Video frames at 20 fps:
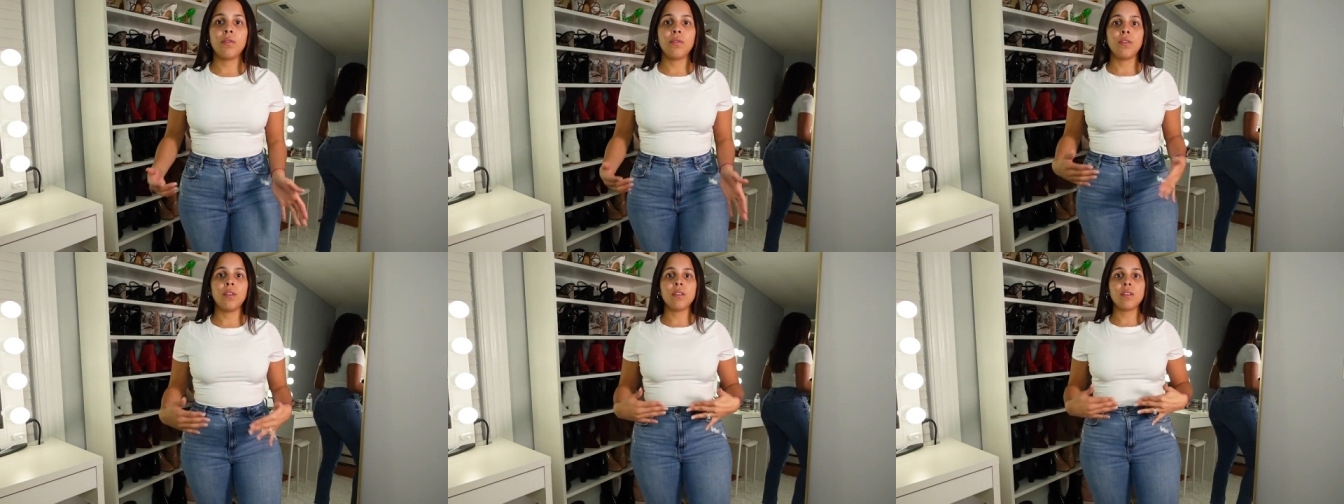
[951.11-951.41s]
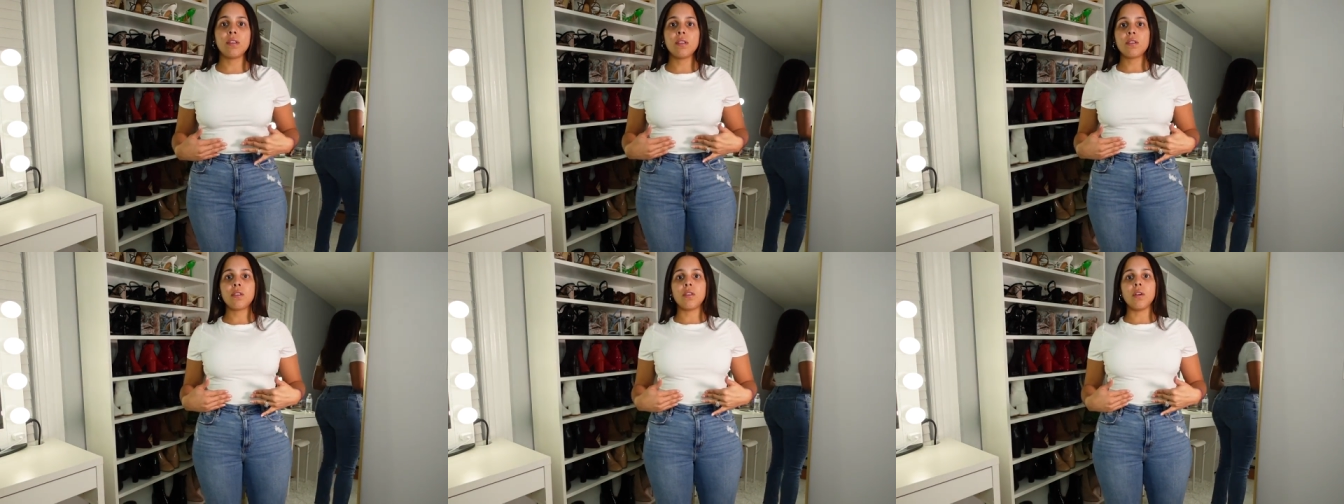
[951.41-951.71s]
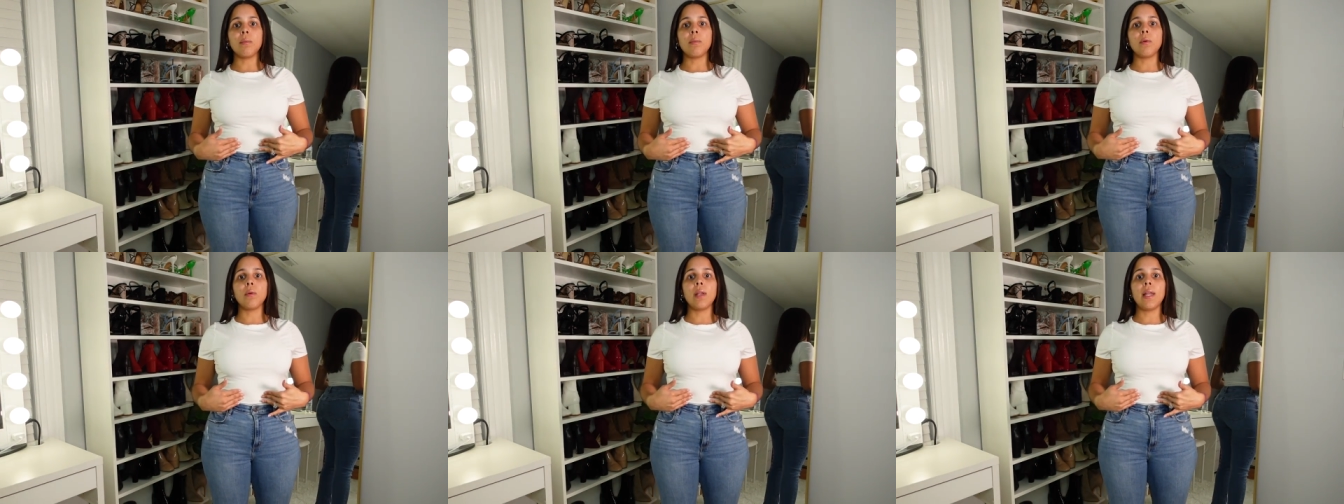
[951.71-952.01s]
This is
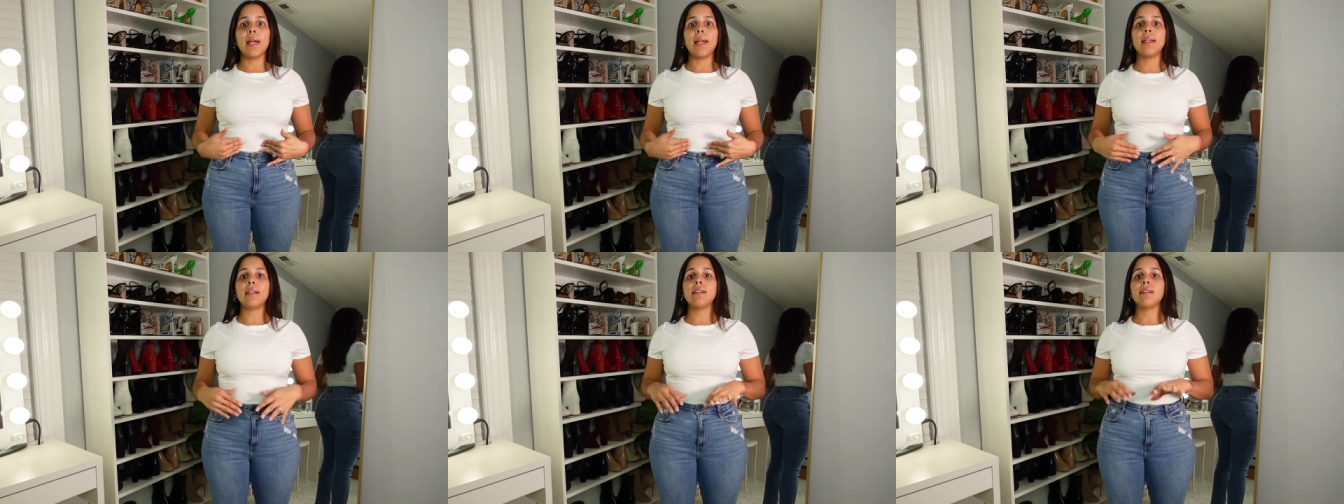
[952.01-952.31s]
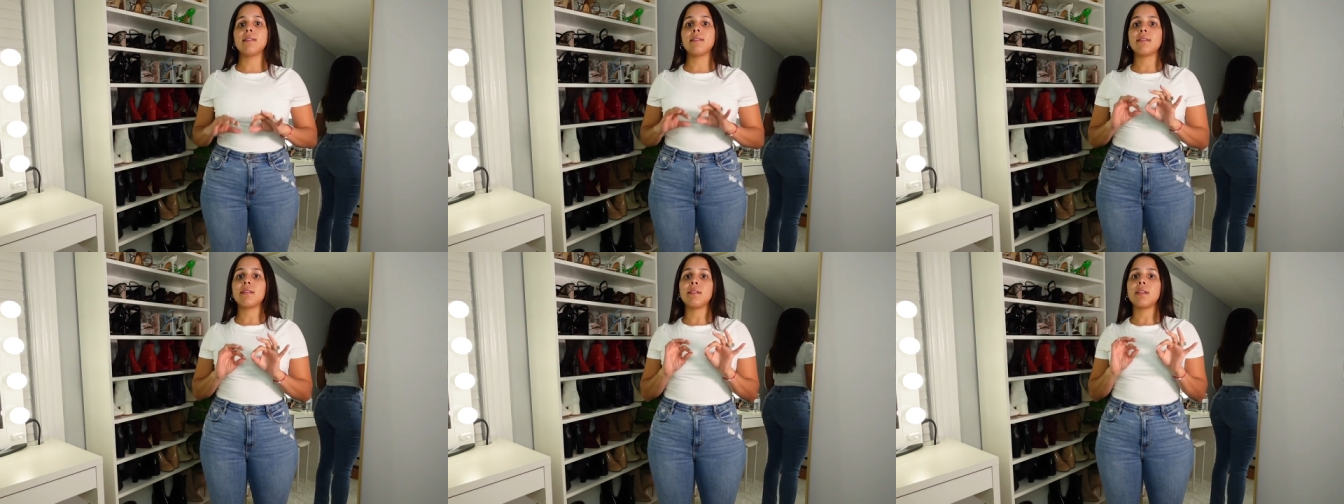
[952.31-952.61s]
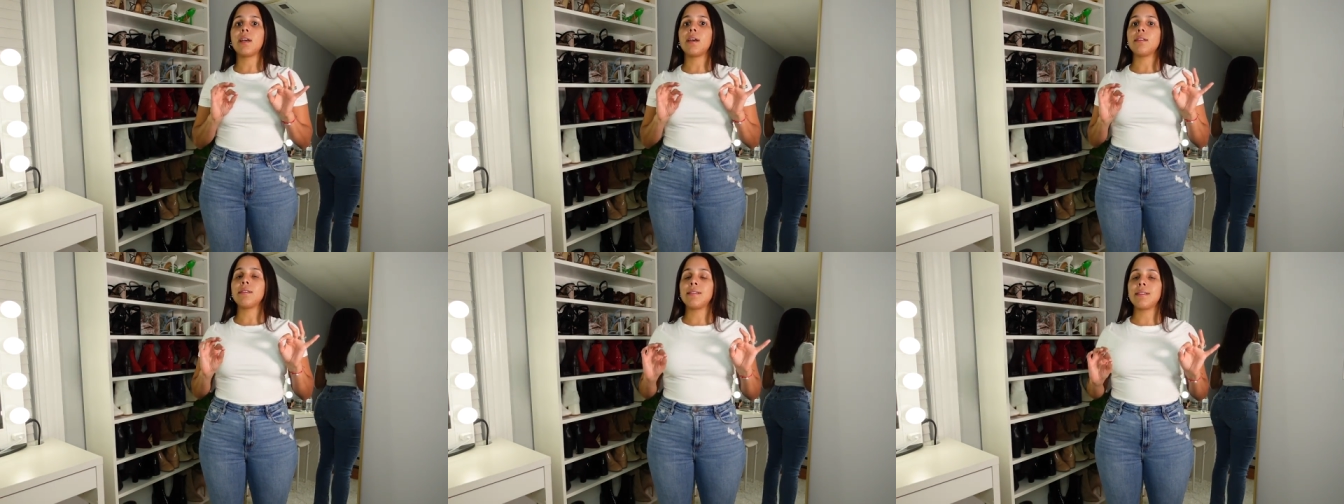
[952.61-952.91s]
double lined. This is
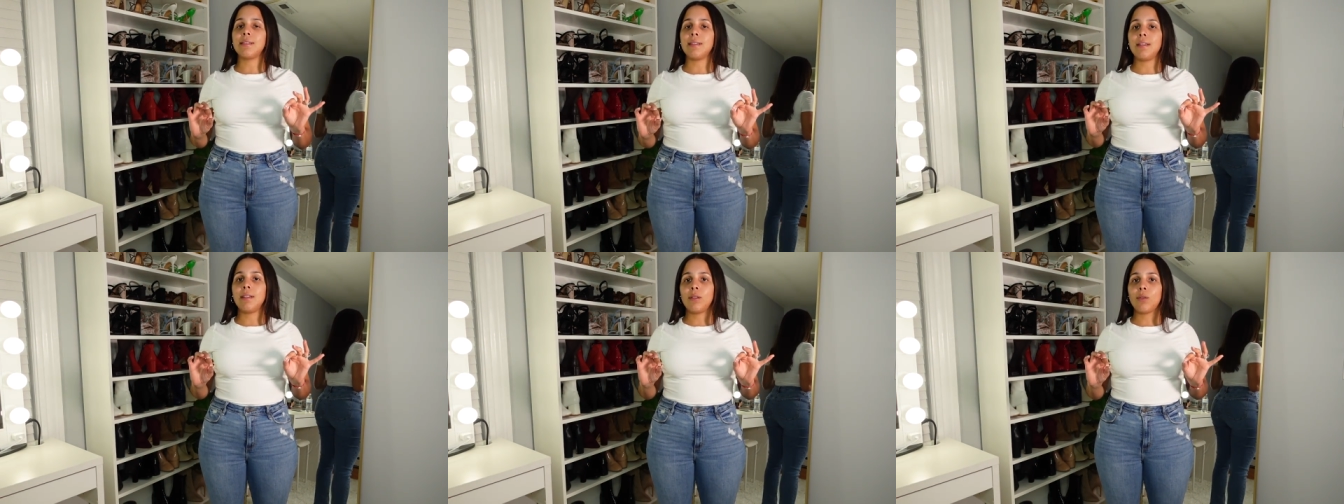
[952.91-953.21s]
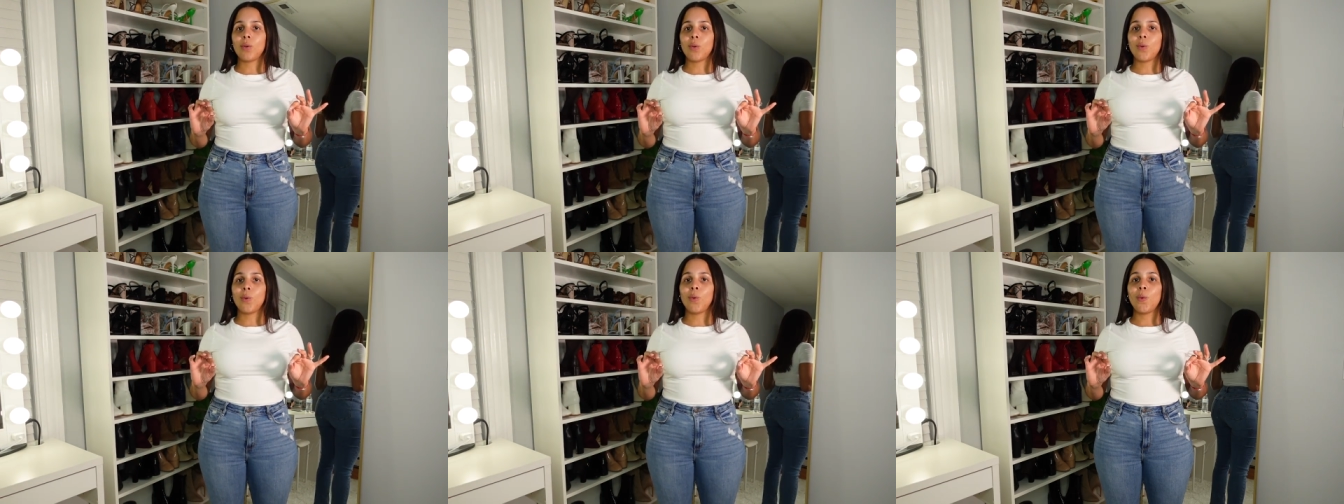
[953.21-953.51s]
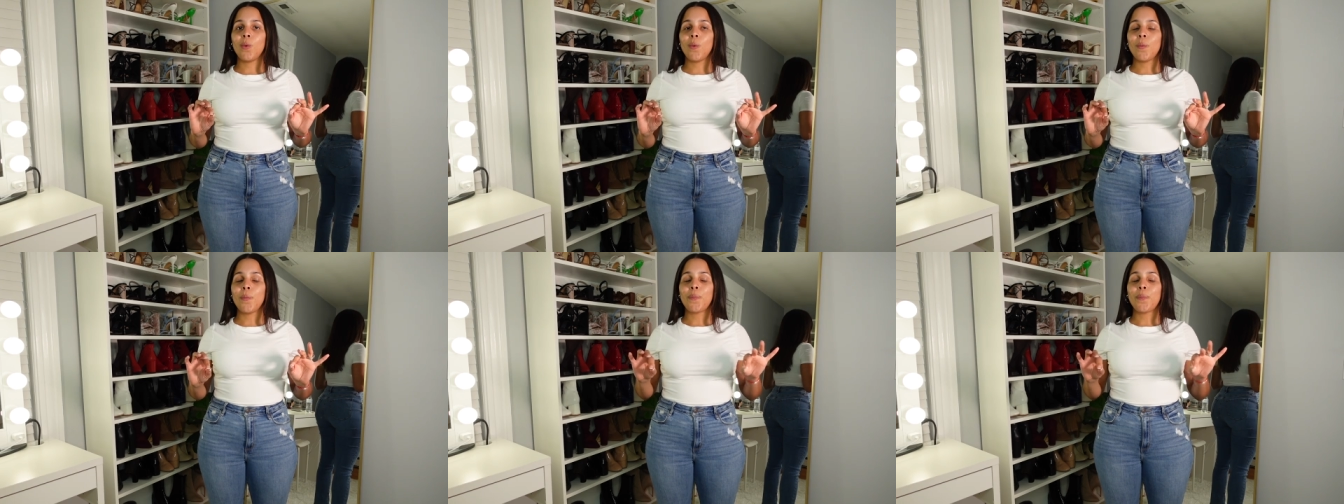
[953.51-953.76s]
not see-through.